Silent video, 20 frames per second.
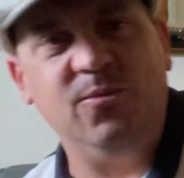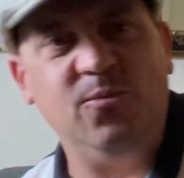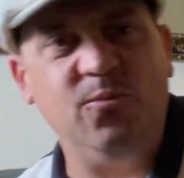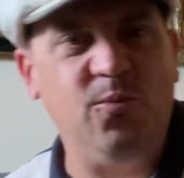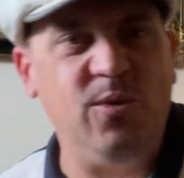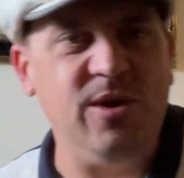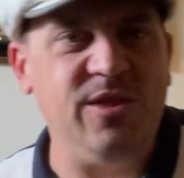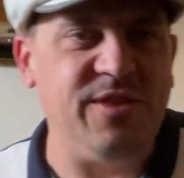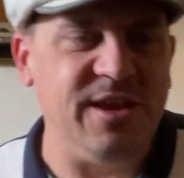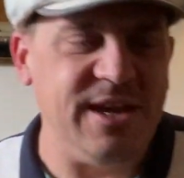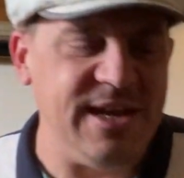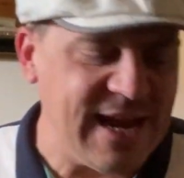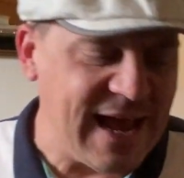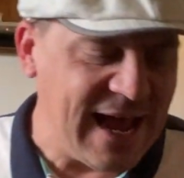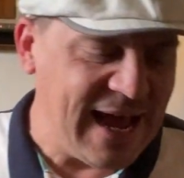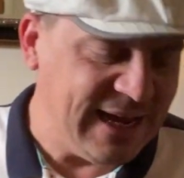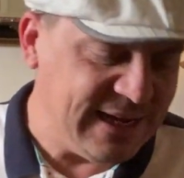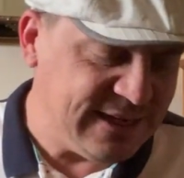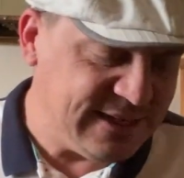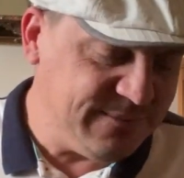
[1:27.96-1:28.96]
with the
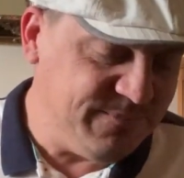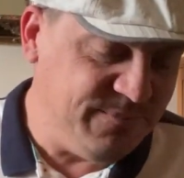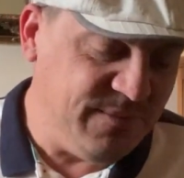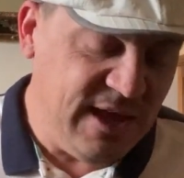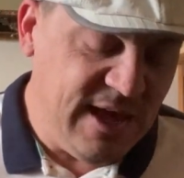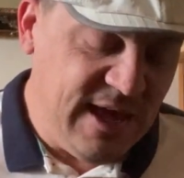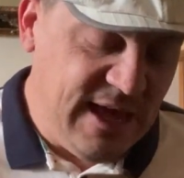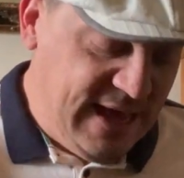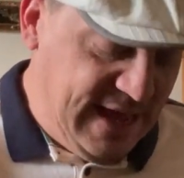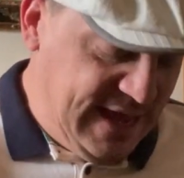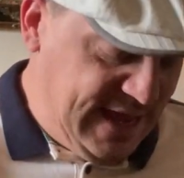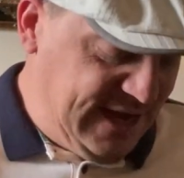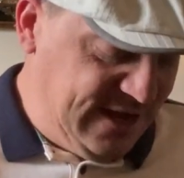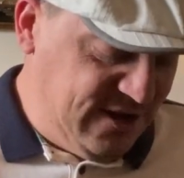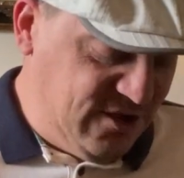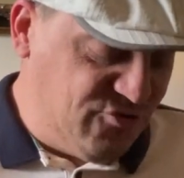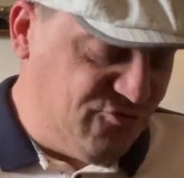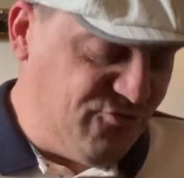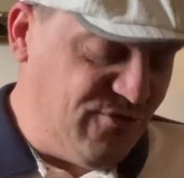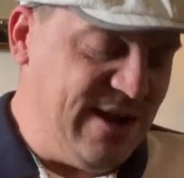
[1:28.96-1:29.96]
NAD, and
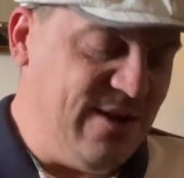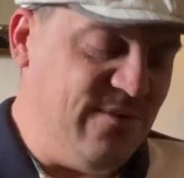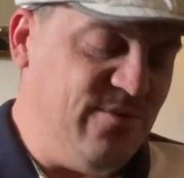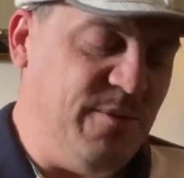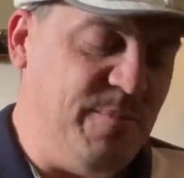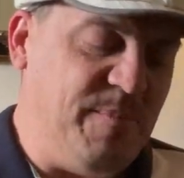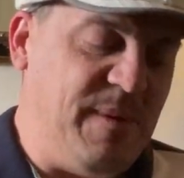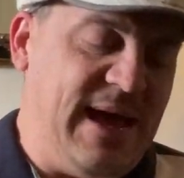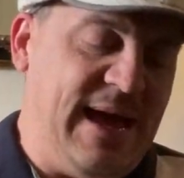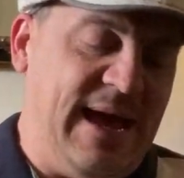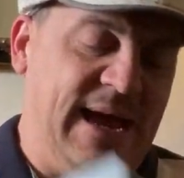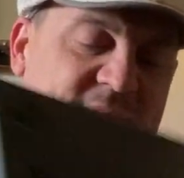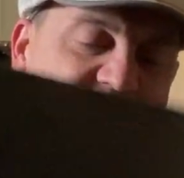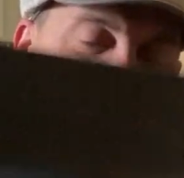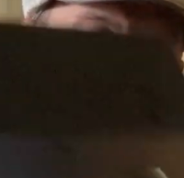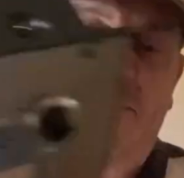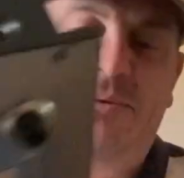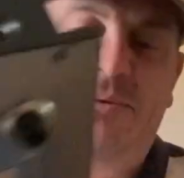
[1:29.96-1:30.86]
it's round the back